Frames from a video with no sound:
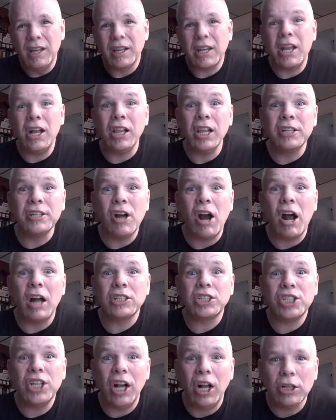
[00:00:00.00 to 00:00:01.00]
Killing our
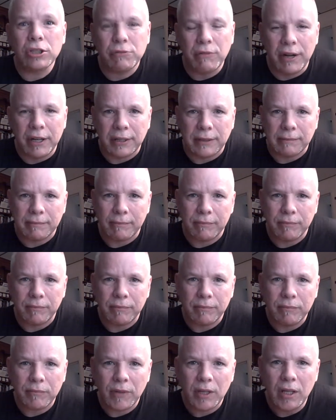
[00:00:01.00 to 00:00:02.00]
children.
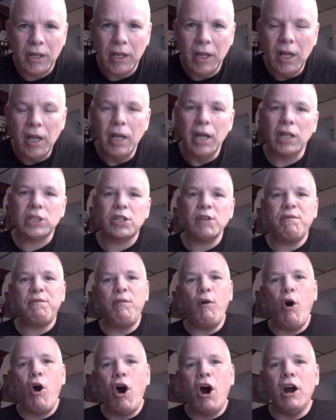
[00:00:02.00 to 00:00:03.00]
It's a
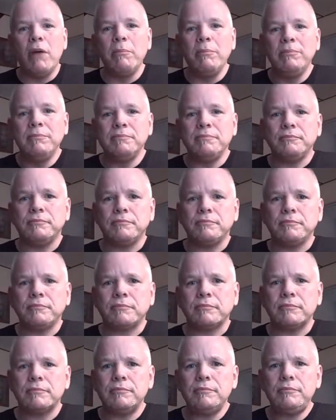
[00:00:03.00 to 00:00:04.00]
form
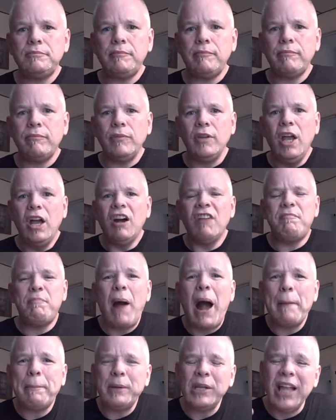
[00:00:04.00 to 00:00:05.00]
of
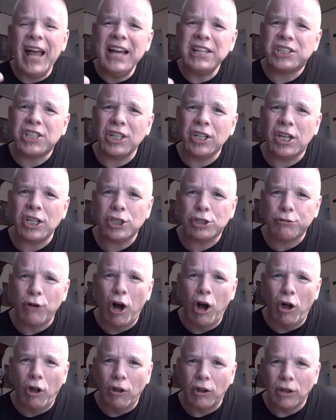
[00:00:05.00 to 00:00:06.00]
population
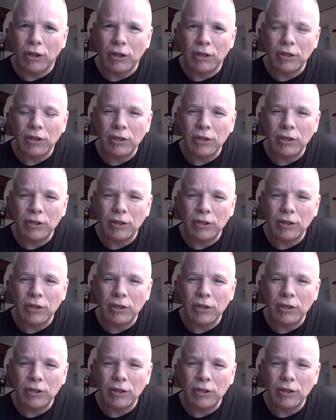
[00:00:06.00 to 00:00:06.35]
control.